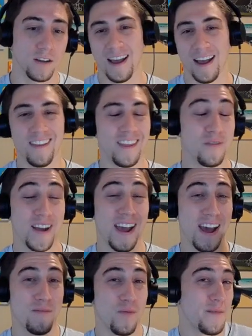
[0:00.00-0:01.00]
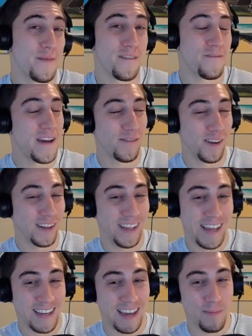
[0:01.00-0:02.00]
And then we have one of my favorite
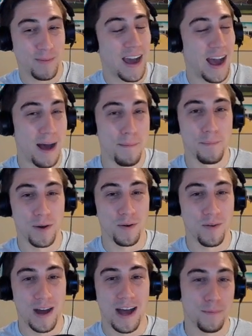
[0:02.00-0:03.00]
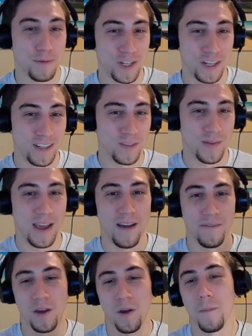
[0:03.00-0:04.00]
late game combo options. We
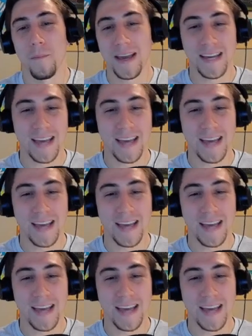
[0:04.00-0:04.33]
have the Omega